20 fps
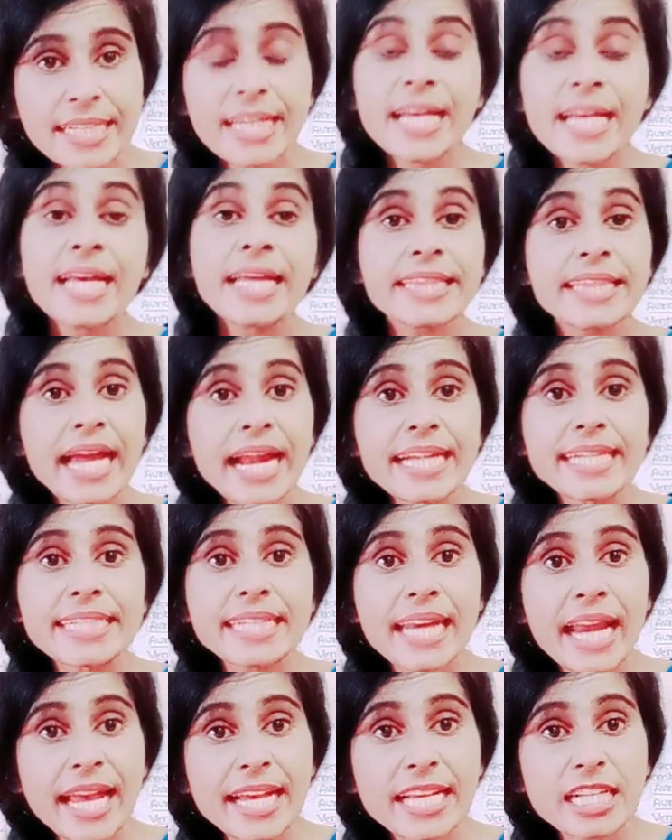That
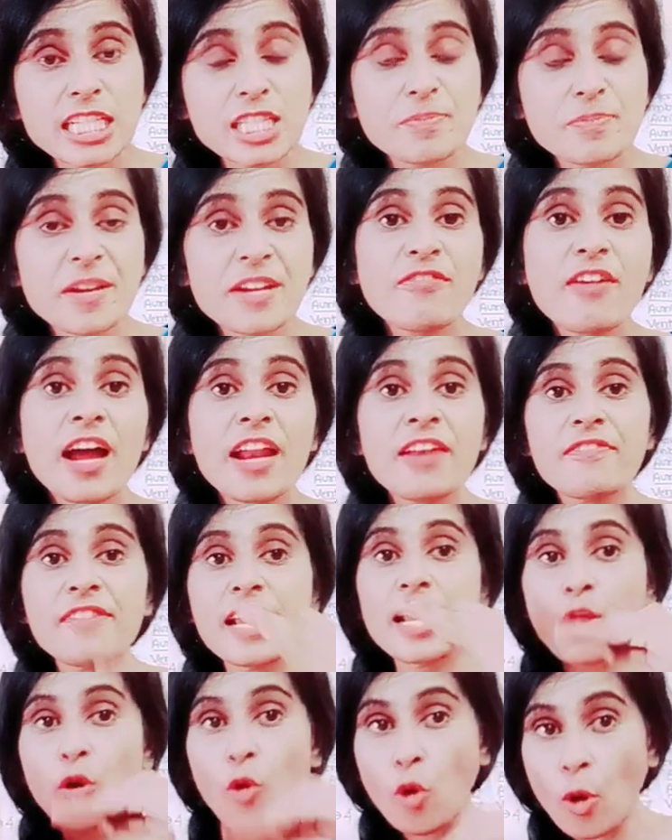tricuspid valve will
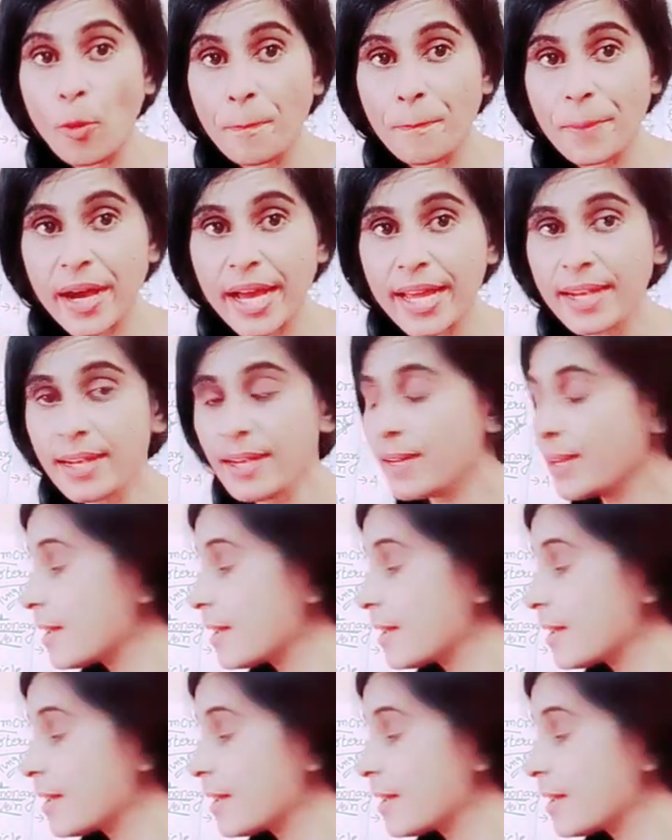open